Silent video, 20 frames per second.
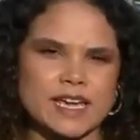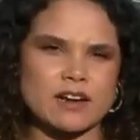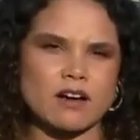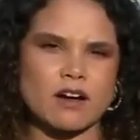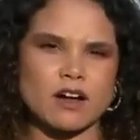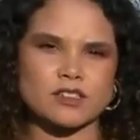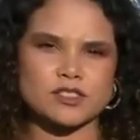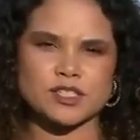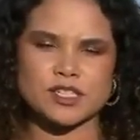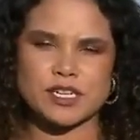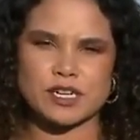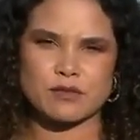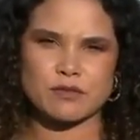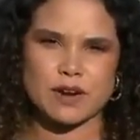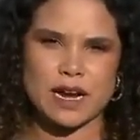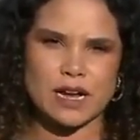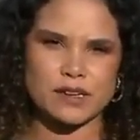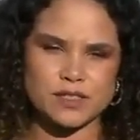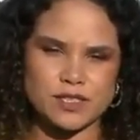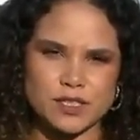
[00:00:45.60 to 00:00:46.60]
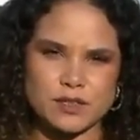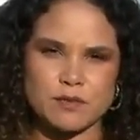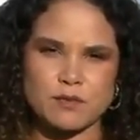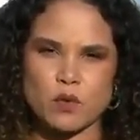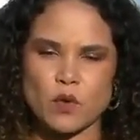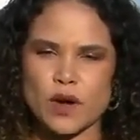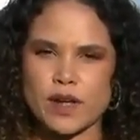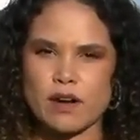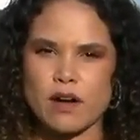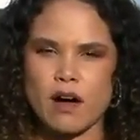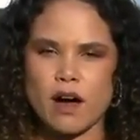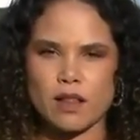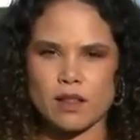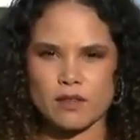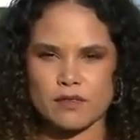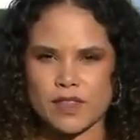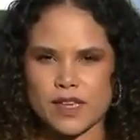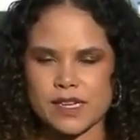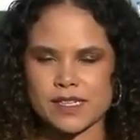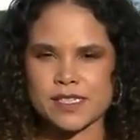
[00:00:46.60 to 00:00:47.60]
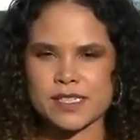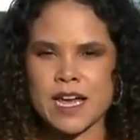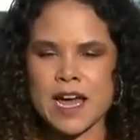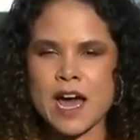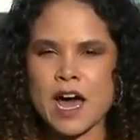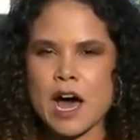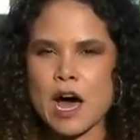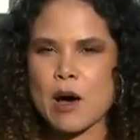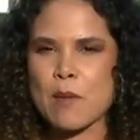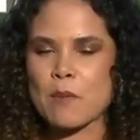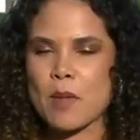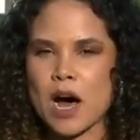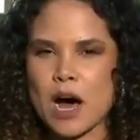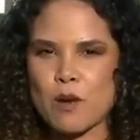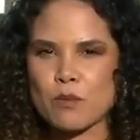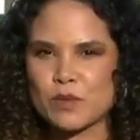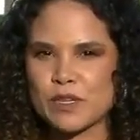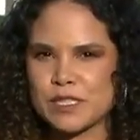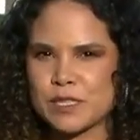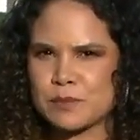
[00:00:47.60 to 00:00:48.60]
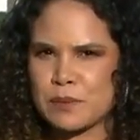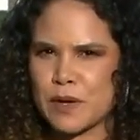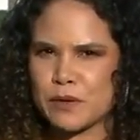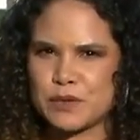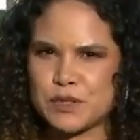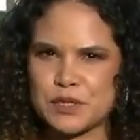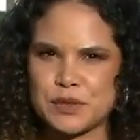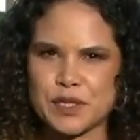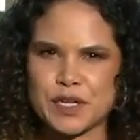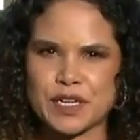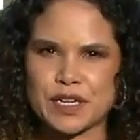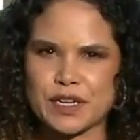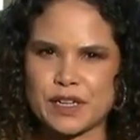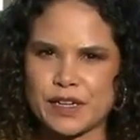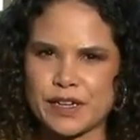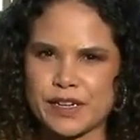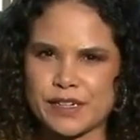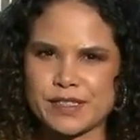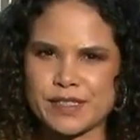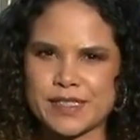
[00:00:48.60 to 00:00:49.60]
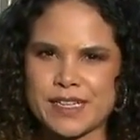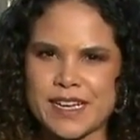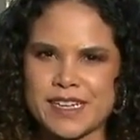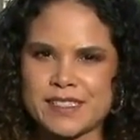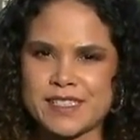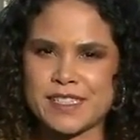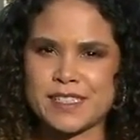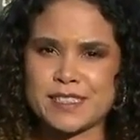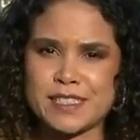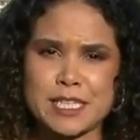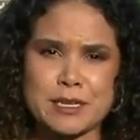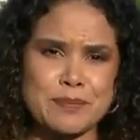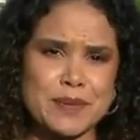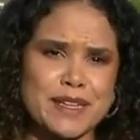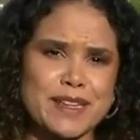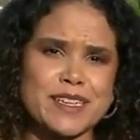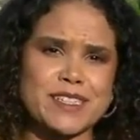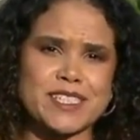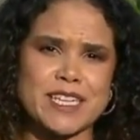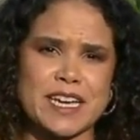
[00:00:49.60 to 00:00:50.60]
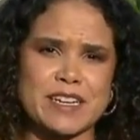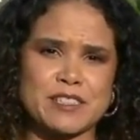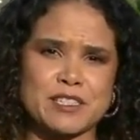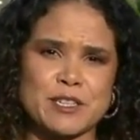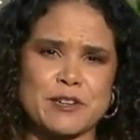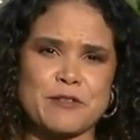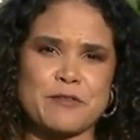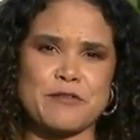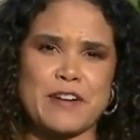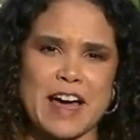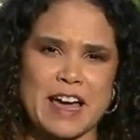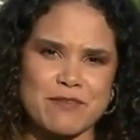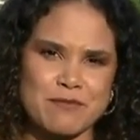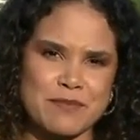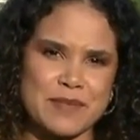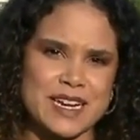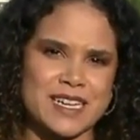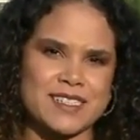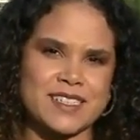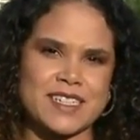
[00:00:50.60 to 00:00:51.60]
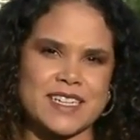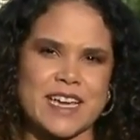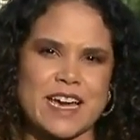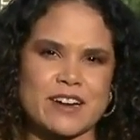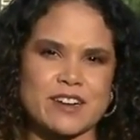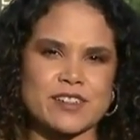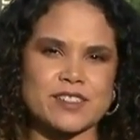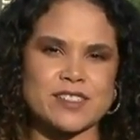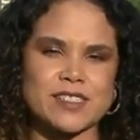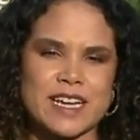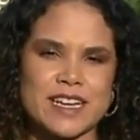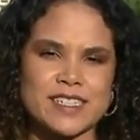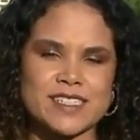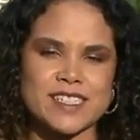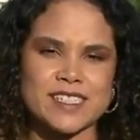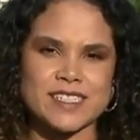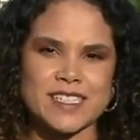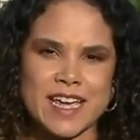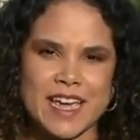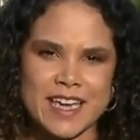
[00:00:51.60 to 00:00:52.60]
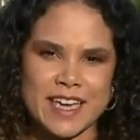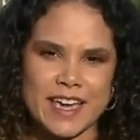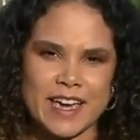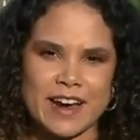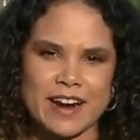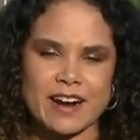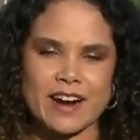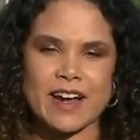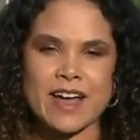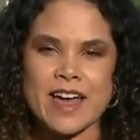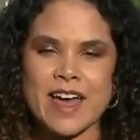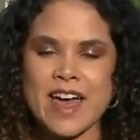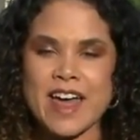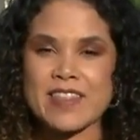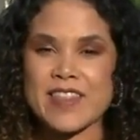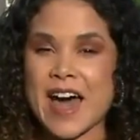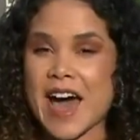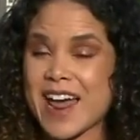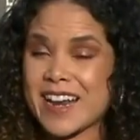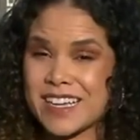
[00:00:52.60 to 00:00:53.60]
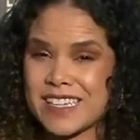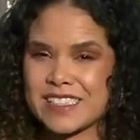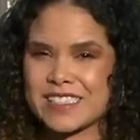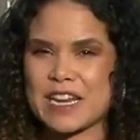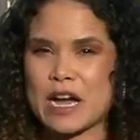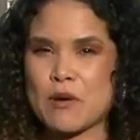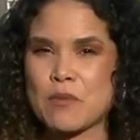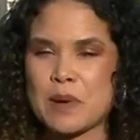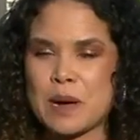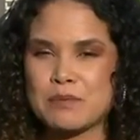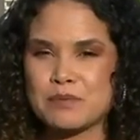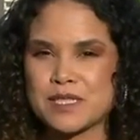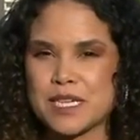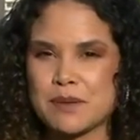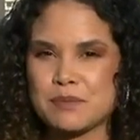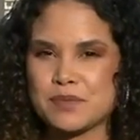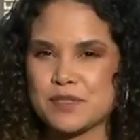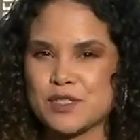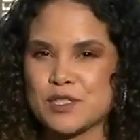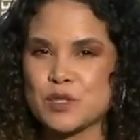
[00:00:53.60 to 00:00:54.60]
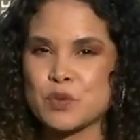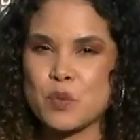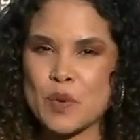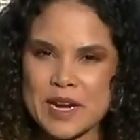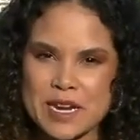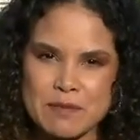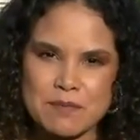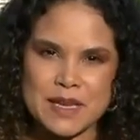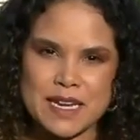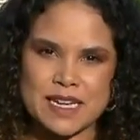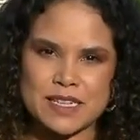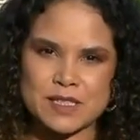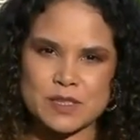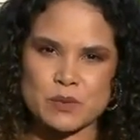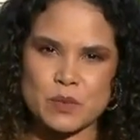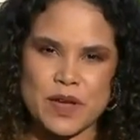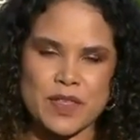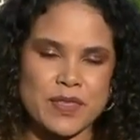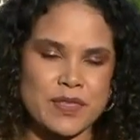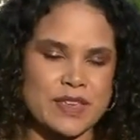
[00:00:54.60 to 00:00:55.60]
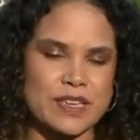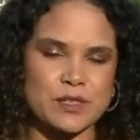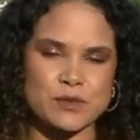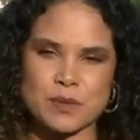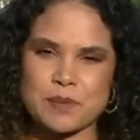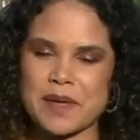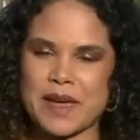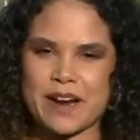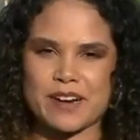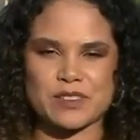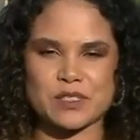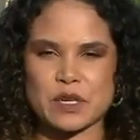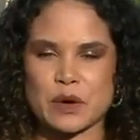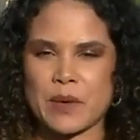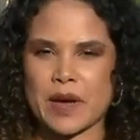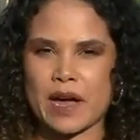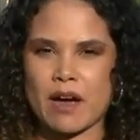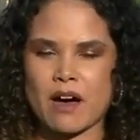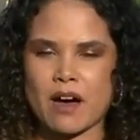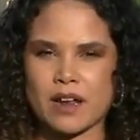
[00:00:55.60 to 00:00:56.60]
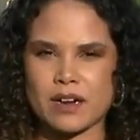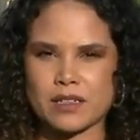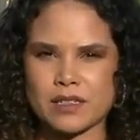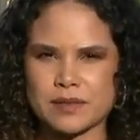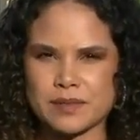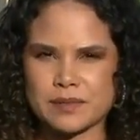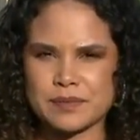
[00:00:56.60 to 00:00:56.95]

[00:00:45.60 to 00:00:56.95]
an alternate route to avoid all of this. A mom we spoke to earlier says it typically takes her 5 minutes to get her son to daycare. That is now bumped up to 20 minutes with these repairs going on.